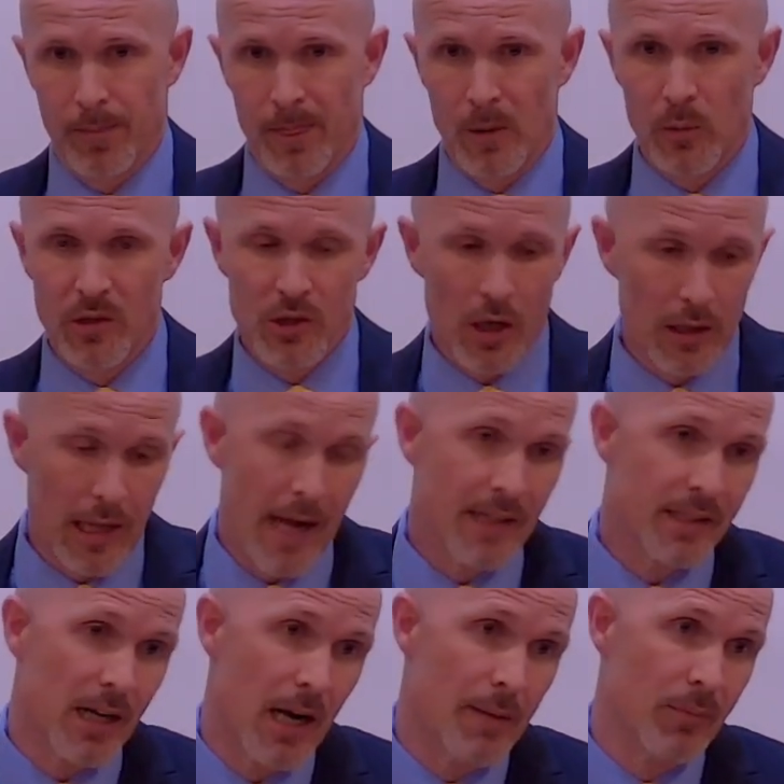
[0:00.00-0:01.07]
We saw
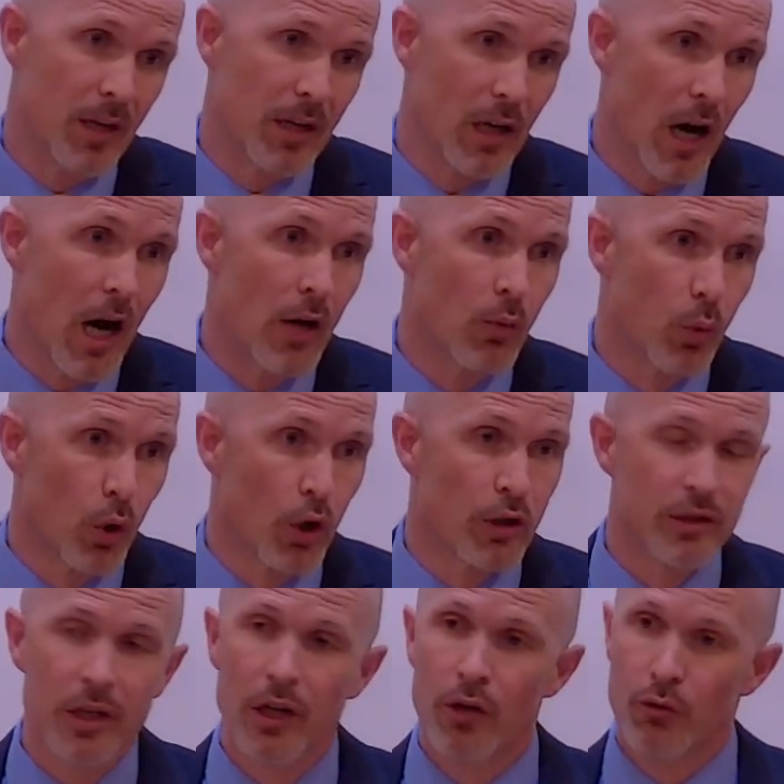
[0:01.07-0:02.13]
last time that God
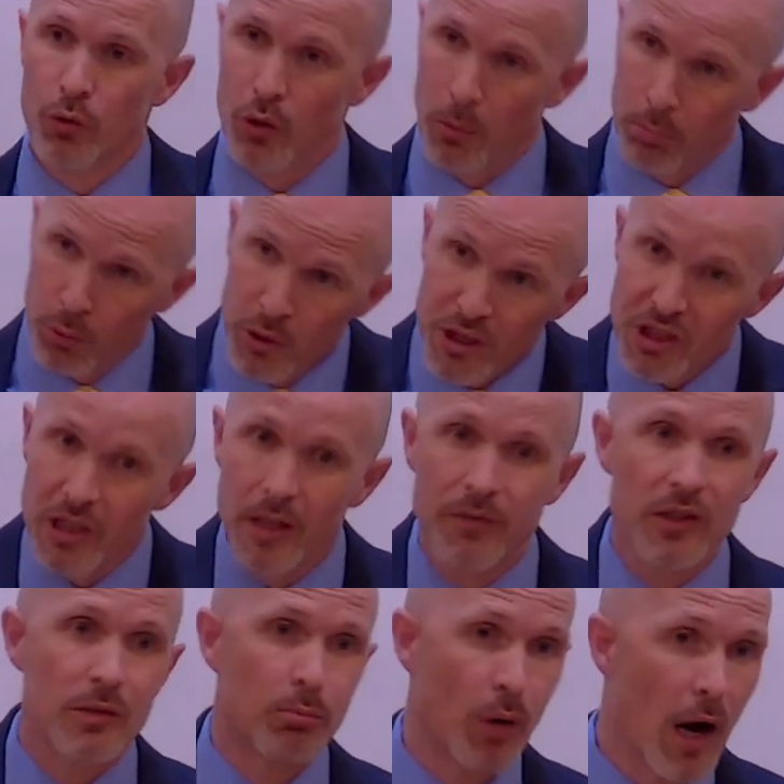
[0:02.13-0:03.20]
worked through the preaching of
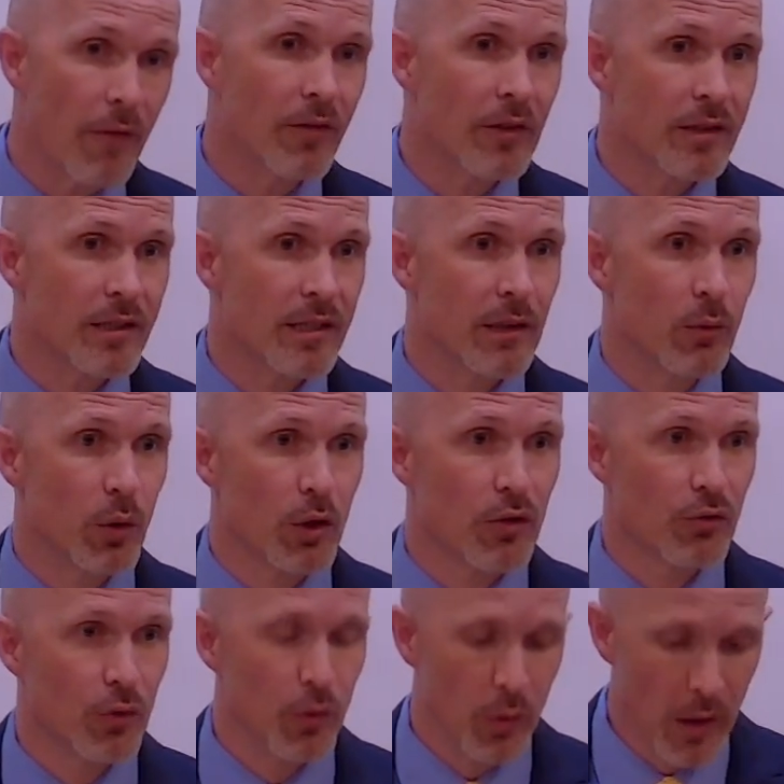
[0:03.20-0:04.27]
his prophets, he worked
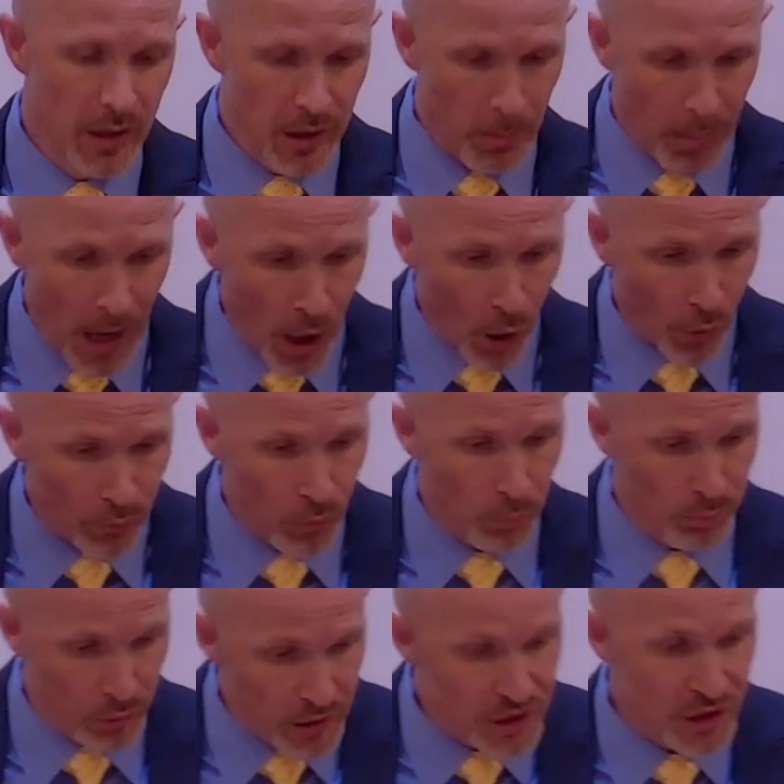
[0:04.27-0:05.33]
through the powerful
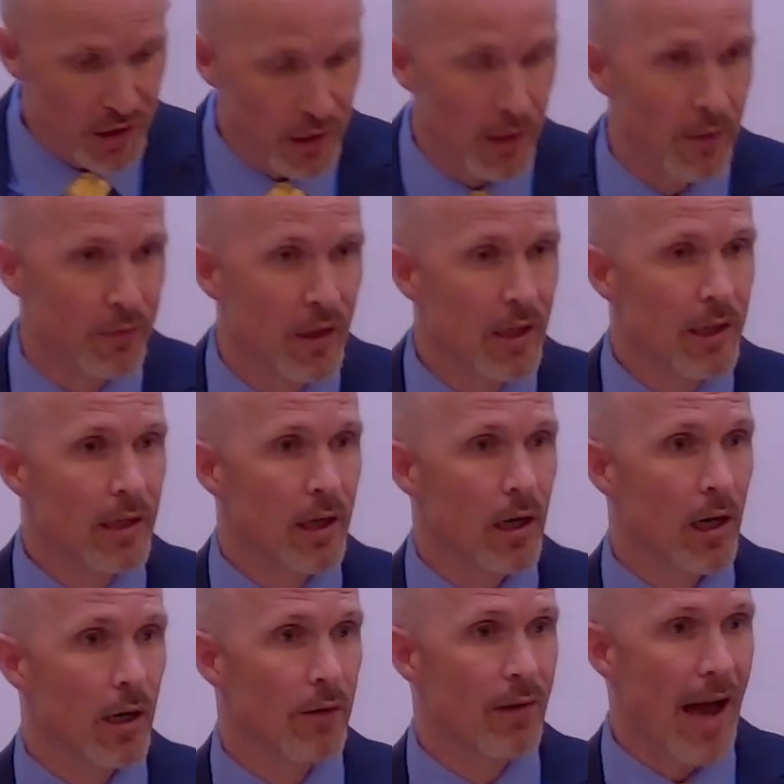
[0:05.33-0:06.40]
preaching of,
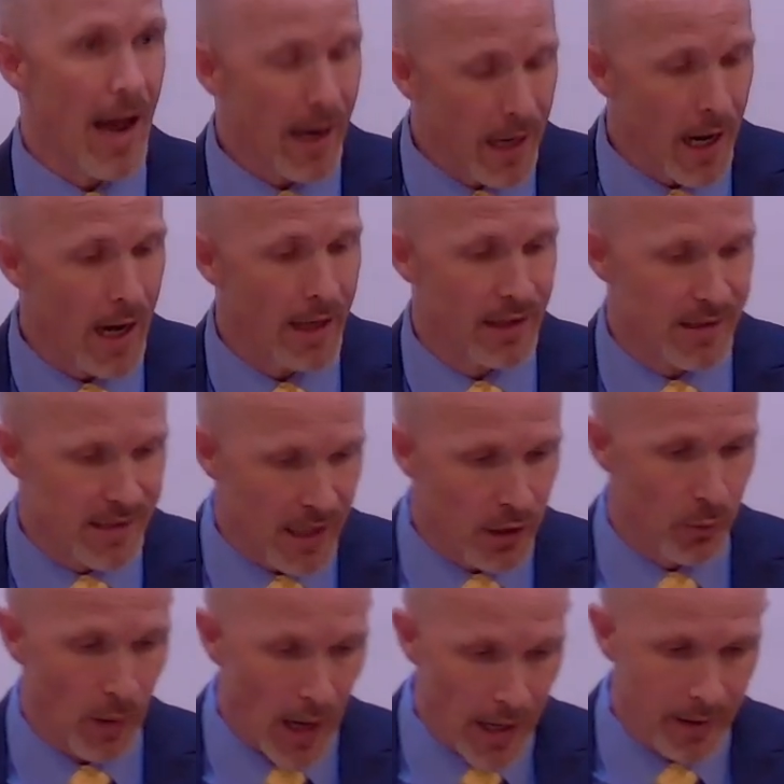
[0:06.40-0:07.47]
of Haggai and
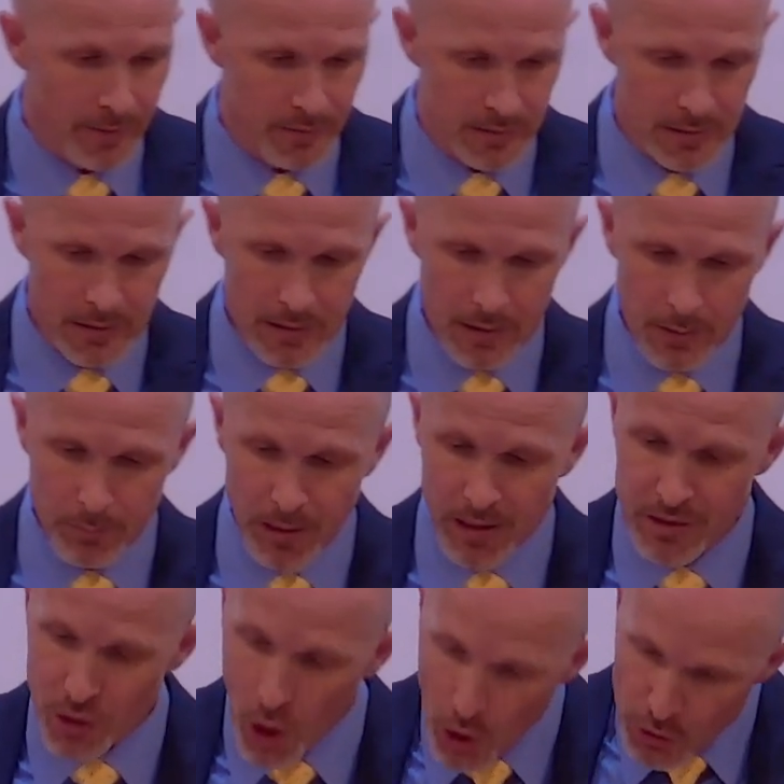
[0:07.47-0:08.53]
Zechariah, but
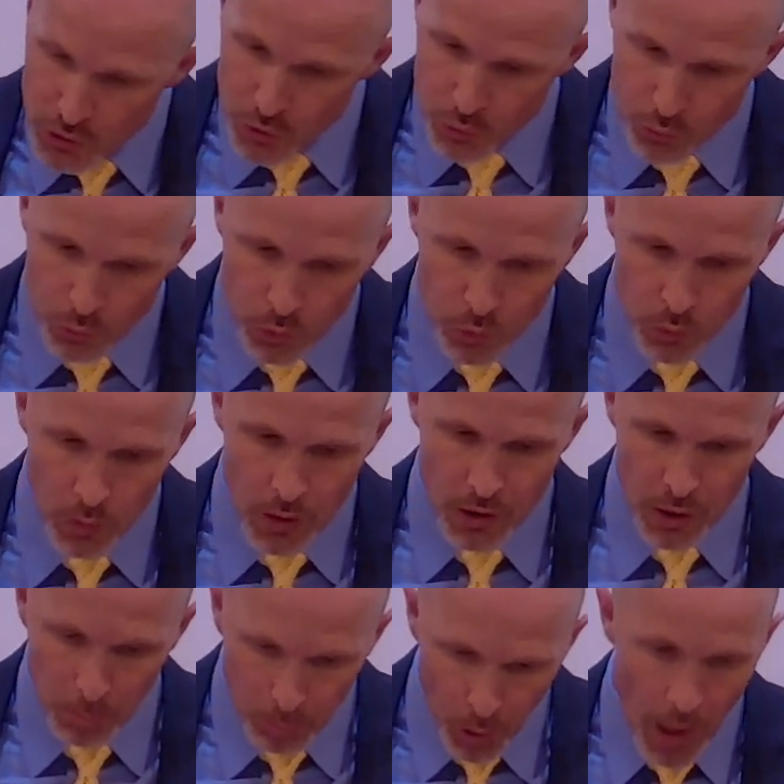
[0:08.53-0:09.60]
it's also through
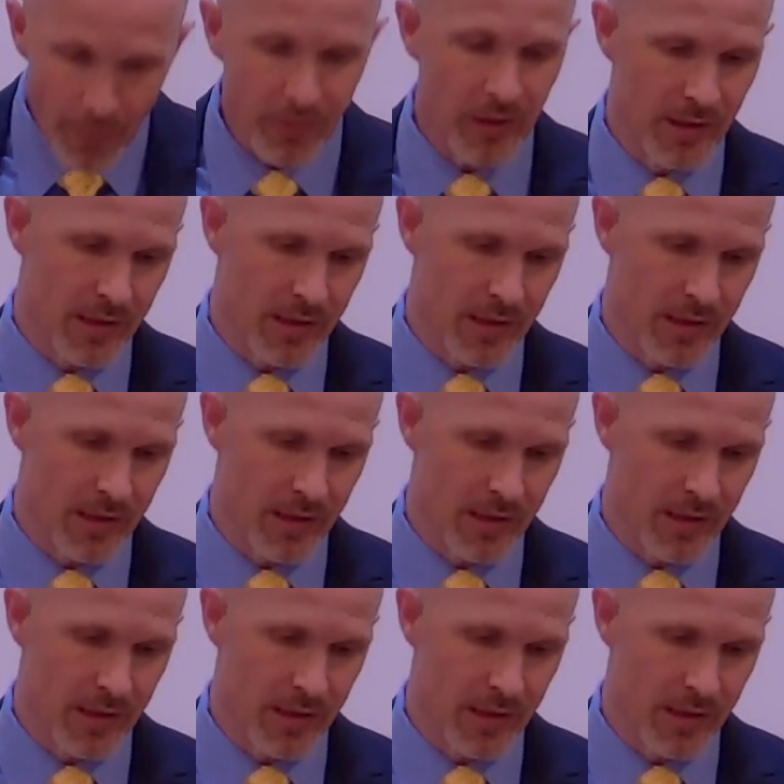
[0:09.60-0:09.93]
the providence